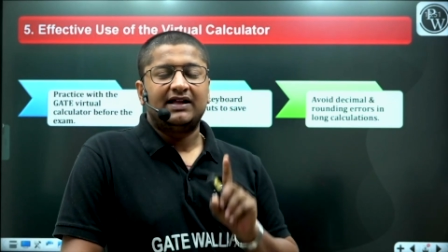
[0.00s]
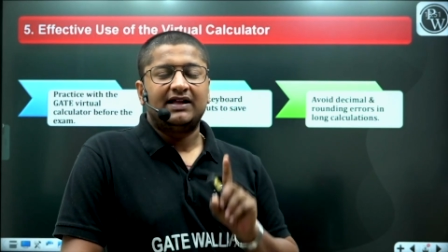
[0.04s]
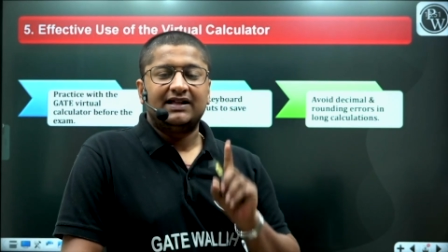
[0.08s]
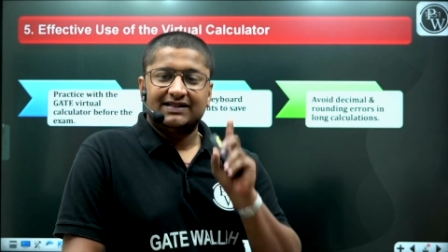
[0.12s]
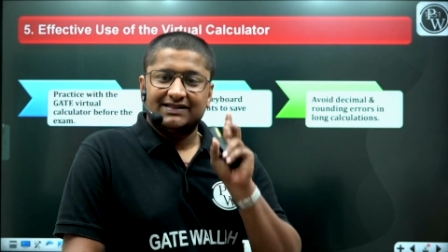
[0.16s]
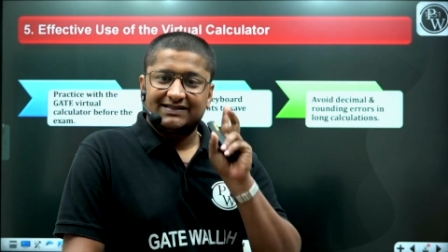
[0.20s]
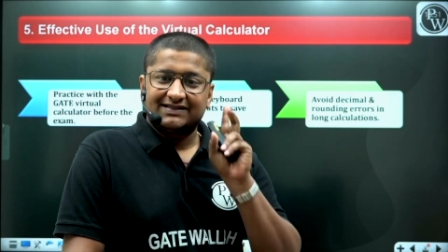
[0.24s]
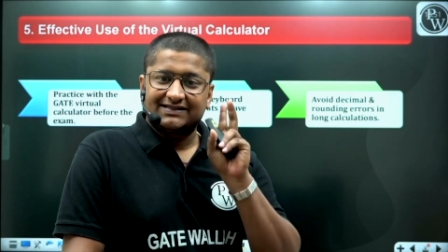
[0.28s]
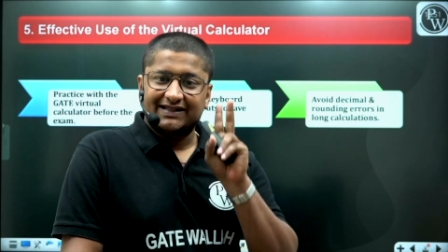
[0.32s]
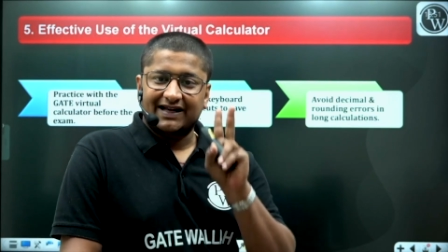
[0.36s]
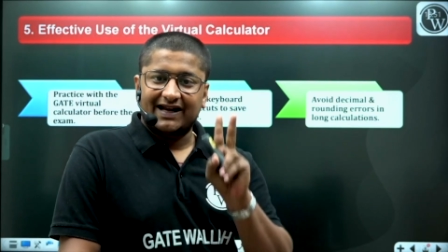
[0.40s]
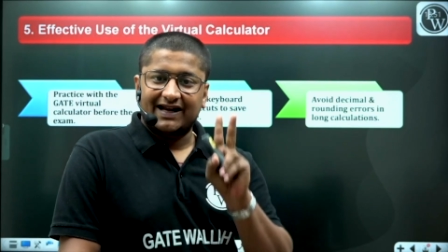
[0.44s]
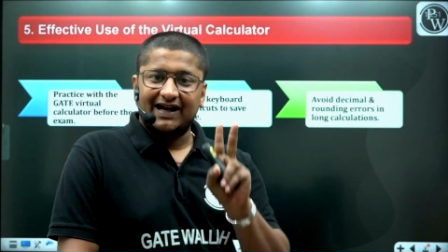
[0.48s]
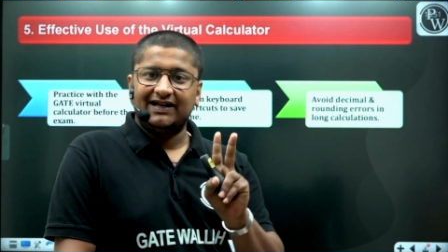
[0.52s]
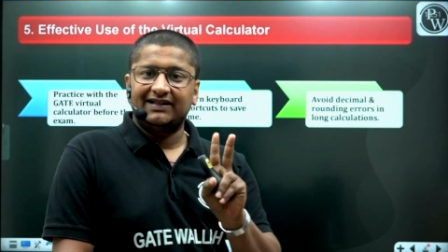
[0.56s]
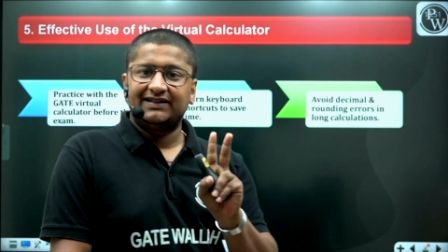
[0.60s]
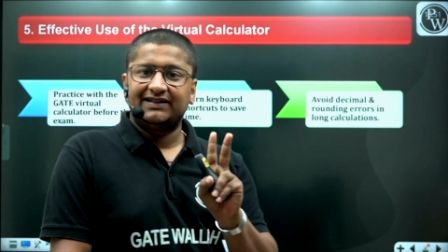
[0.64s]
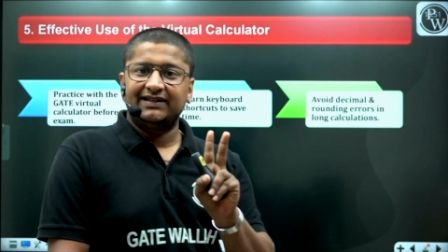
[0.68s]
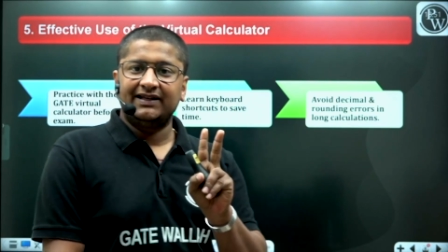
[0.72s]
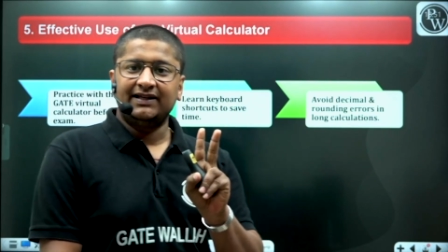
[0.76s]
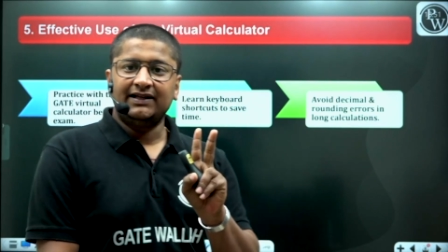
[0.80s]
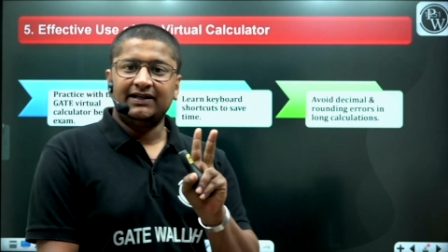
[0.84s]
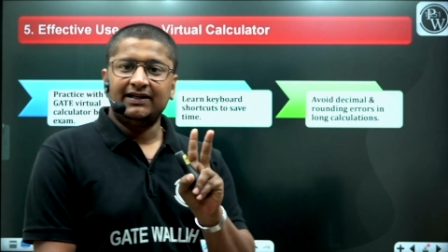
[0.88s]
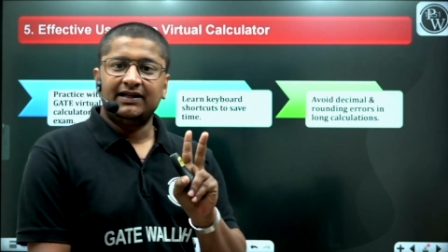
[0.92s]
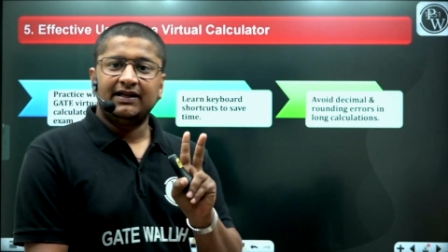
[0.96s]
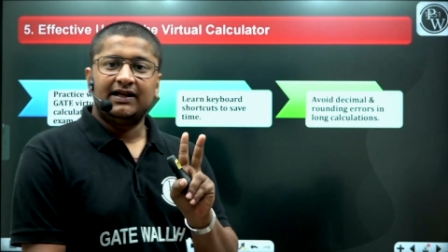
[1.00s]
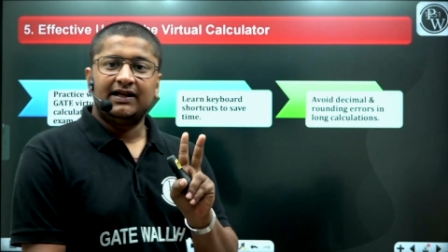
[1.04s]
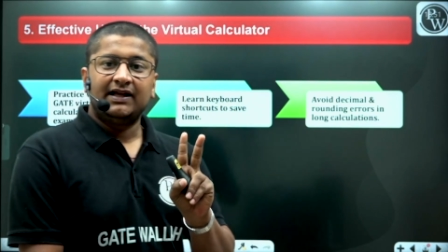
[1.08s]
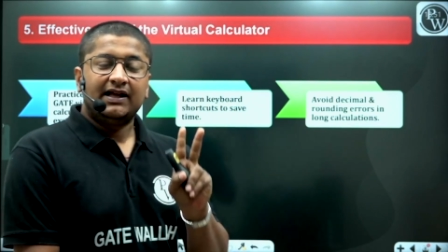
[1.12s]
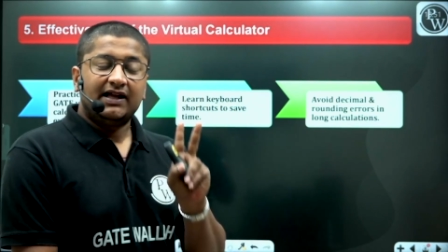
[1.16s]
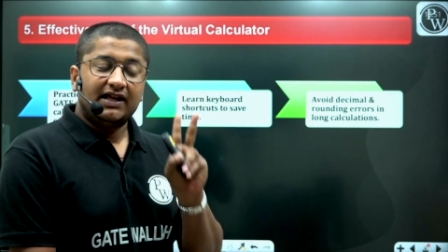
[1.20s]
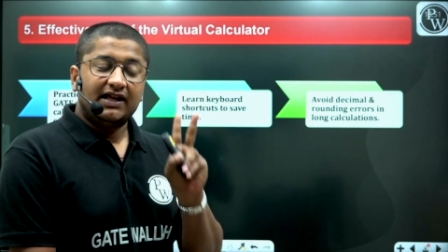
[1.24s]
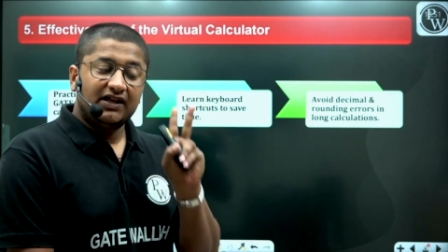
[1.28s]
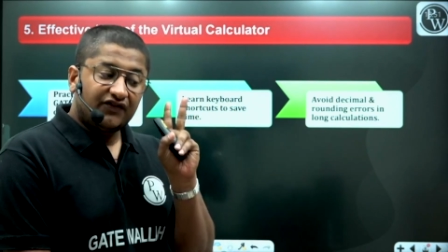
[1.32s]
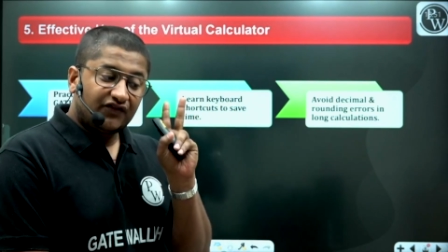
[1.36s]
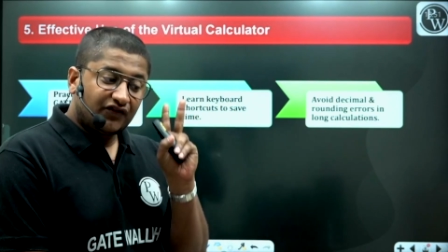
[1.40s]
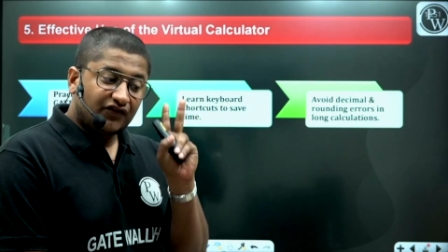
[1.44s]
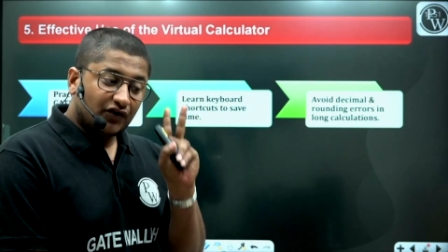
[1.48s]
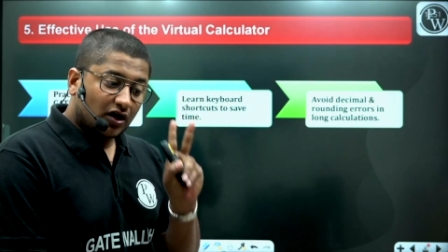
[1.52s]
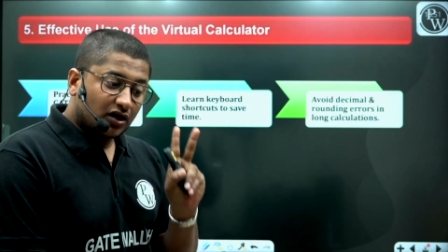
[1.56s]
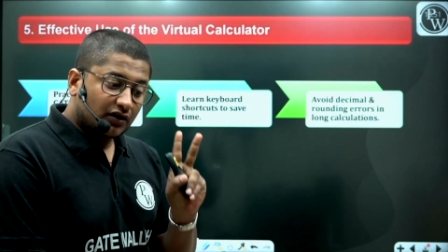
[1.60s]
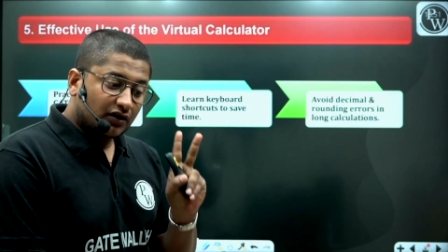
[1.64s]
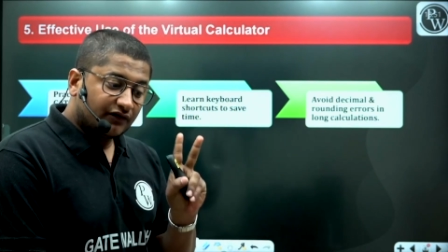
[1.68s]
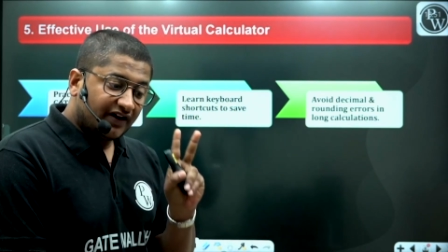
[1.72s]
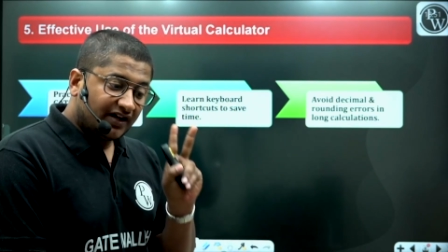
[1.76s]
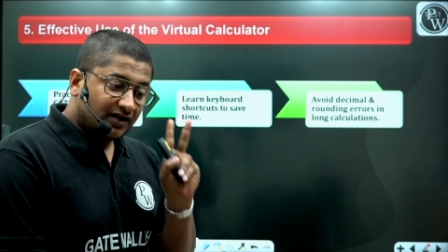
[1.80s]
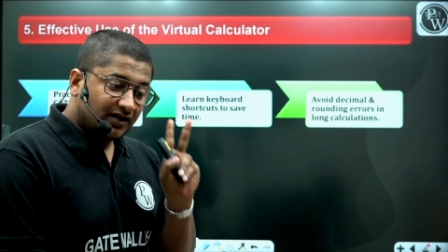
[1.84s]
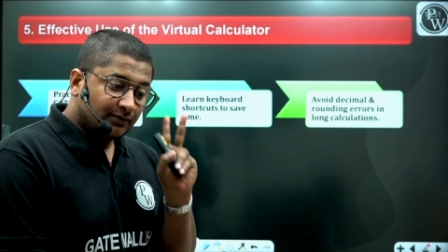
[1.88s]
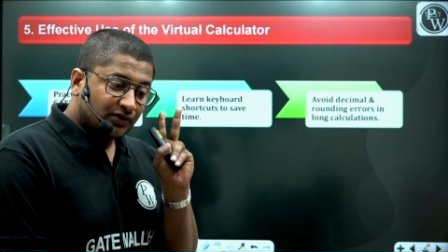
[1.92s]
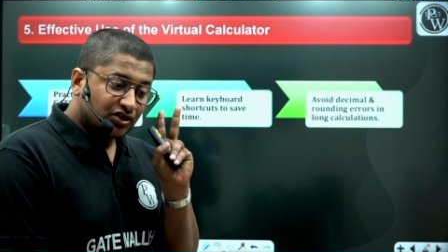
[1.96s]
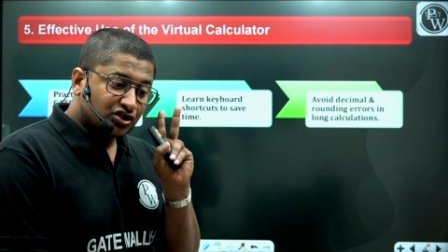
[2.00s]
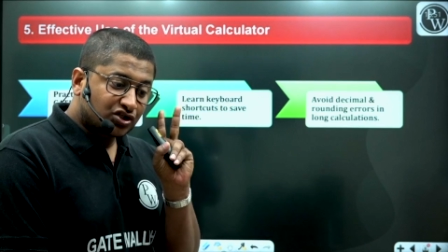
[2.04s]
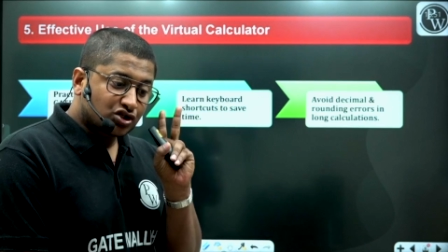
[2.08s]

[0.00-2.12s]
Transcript: Second thing, if you are very much